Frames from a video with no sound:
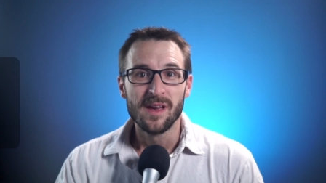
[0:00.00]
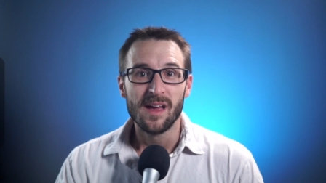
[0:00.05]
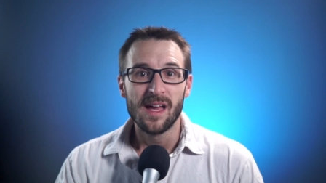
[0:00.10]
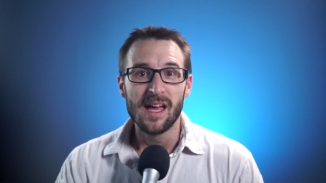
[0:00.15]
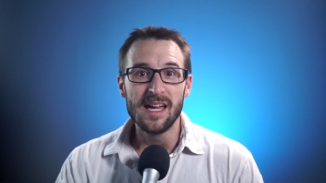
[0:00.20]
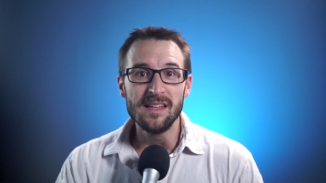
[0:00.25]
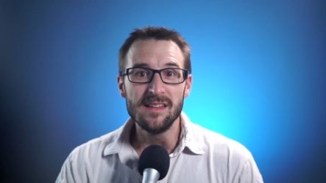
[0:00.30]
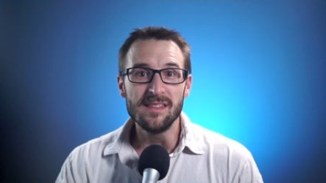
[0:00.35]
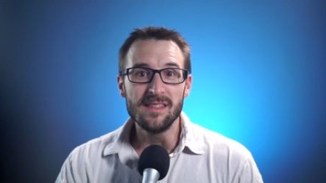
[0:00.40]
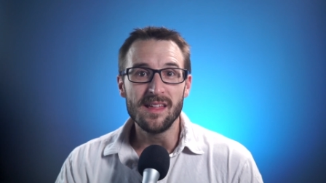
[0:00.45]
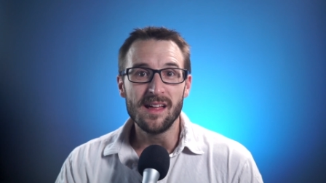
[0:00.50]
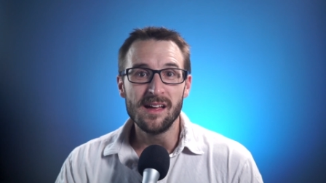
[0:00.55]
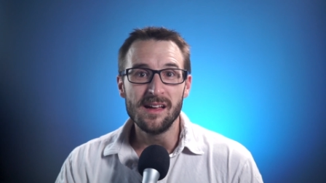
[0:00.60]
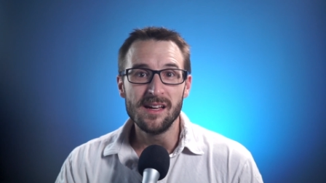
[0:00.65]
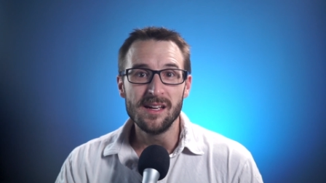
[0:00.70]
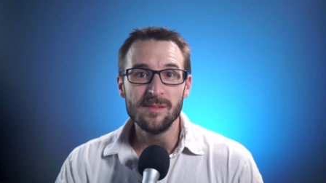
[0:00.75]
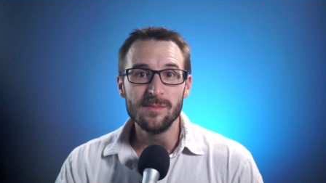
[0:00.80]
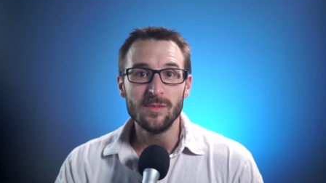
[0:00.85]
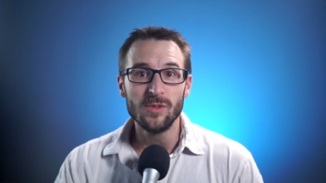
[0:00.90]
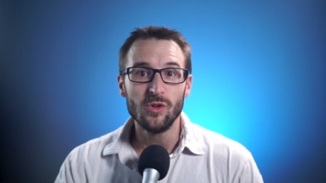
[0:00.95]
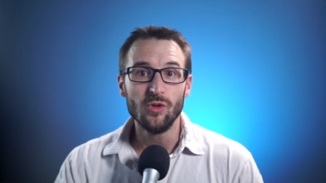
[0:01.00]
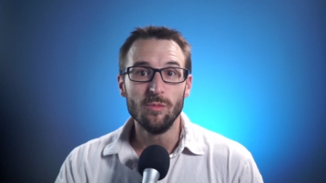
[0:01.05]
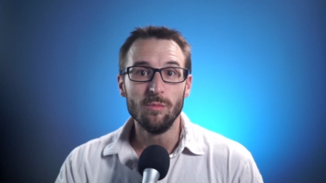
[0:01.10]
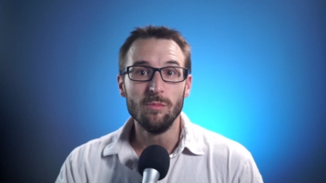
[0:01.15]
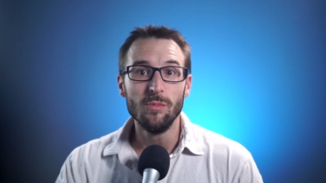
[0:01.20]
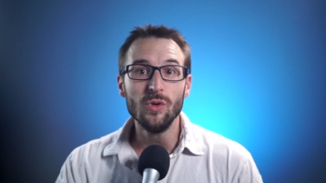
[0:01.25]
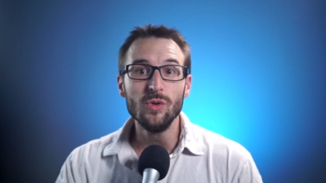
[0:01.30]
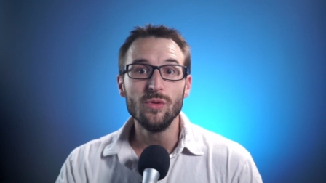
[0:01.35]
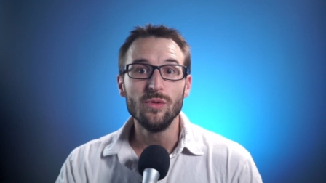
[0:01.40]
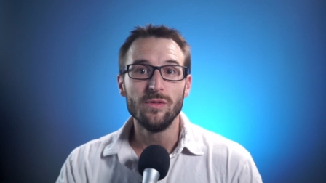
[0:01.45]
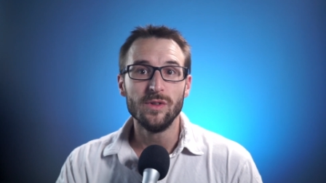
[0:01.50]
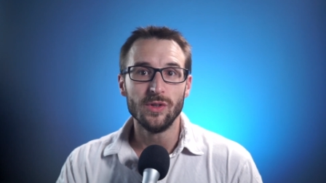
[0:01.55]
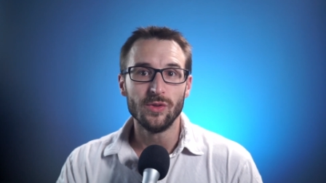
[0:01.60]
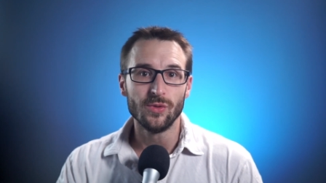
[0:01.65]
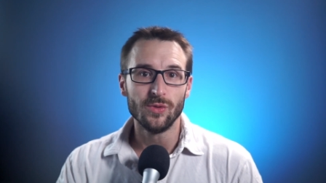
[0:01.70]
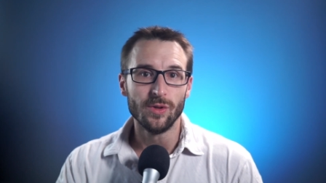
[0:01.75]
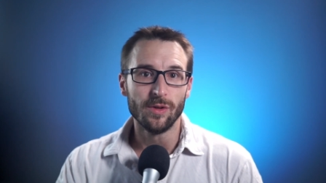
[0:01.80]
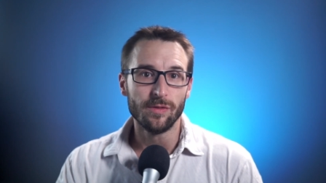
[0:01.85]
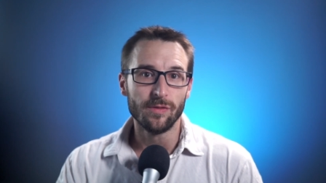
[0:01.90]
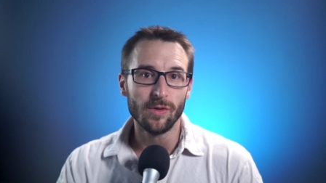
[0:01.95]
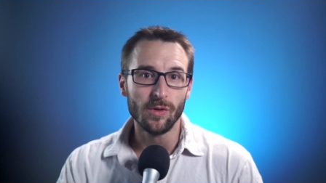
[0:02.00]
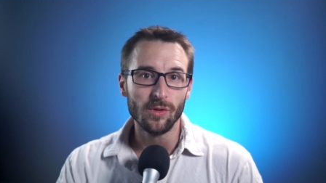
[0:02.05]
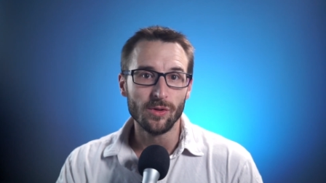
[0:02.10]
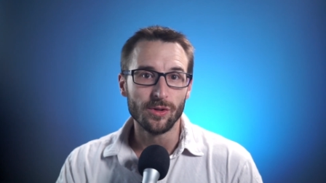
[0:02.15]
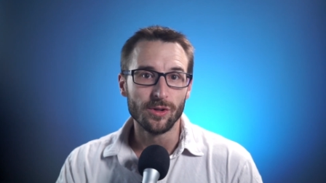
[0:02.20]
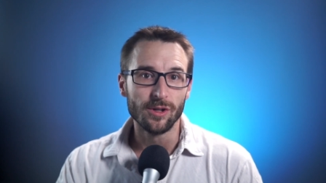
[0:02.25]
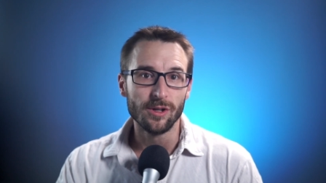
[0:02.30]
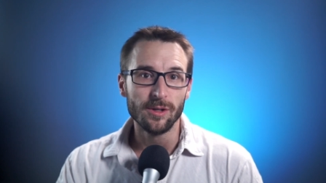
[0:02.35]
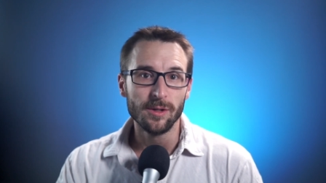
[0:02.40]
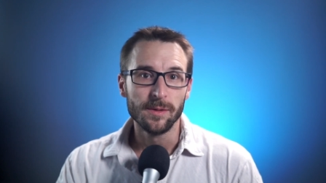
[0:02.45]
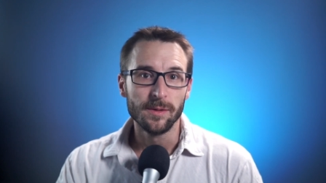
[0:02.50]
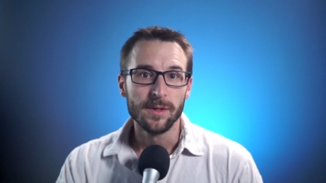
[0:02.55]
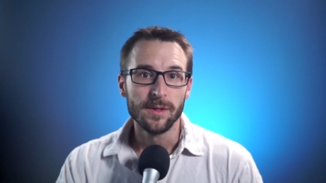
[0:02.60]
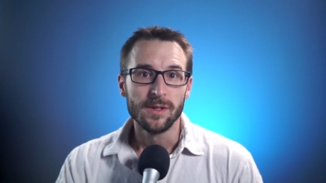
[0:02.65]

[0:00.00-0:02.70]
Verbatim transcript: Anytime you move into a folder